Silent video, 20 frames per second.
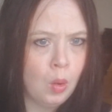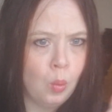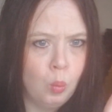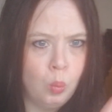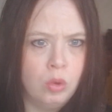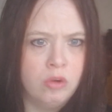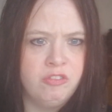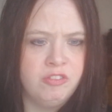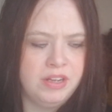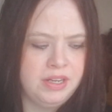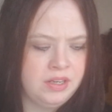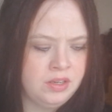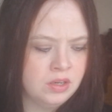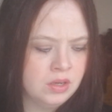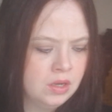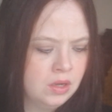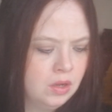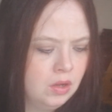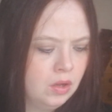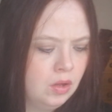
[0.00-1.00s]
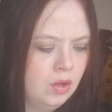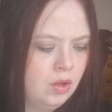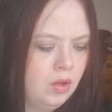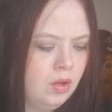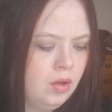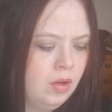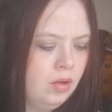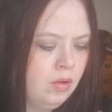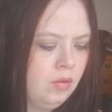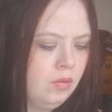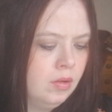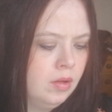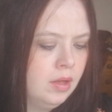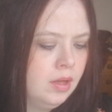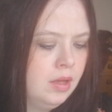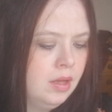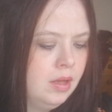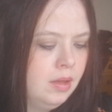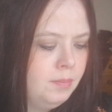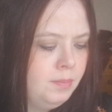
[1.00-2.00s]
worry who,
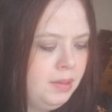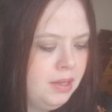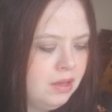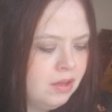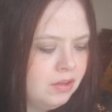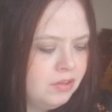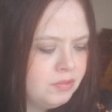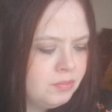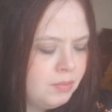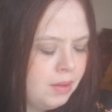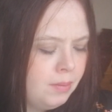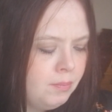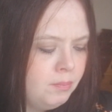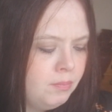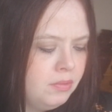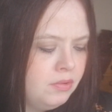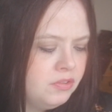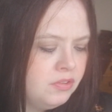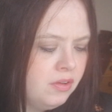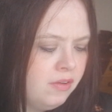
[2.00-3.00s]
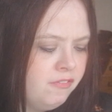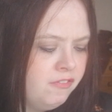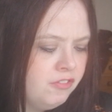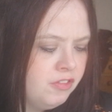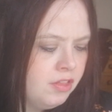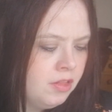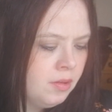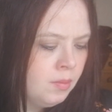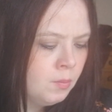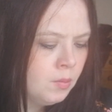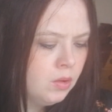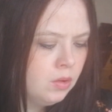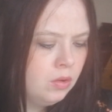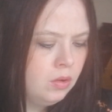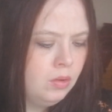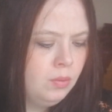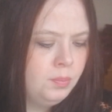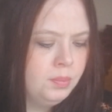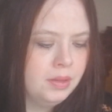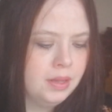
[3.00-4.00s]
because members of the
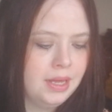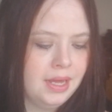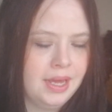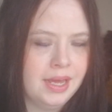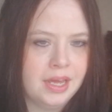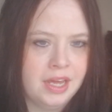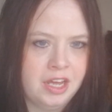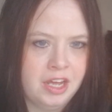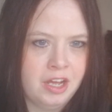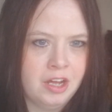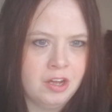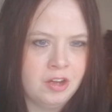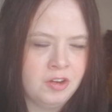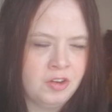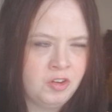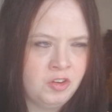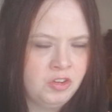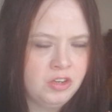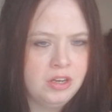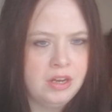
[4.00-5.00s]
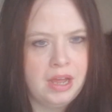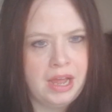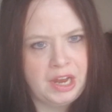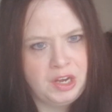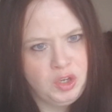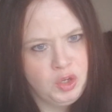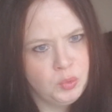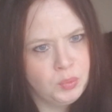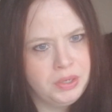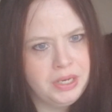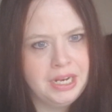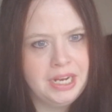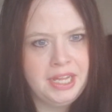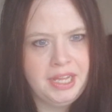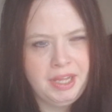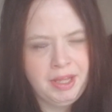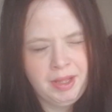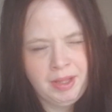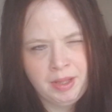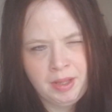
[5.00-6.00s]
public
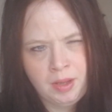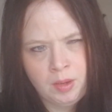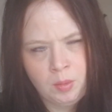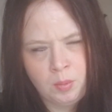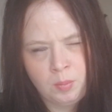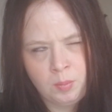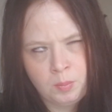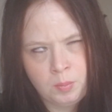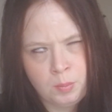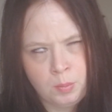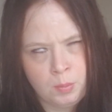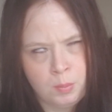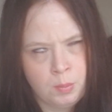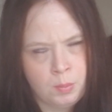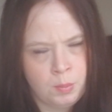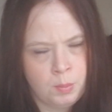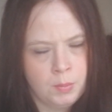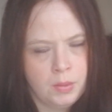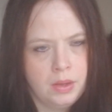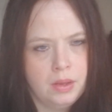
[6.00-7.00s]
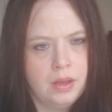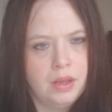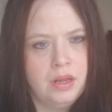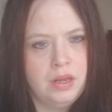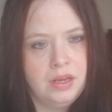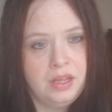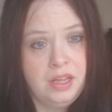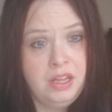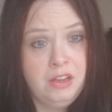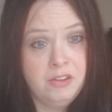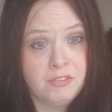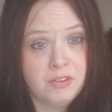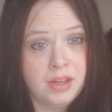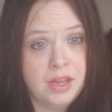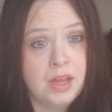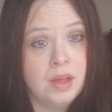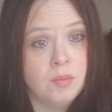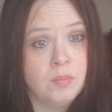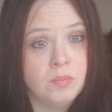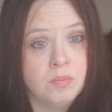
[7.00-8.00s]
genuinely believe
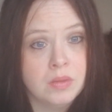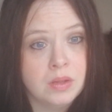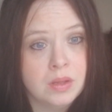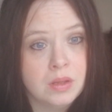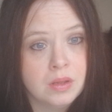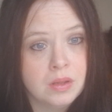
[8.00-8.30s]
him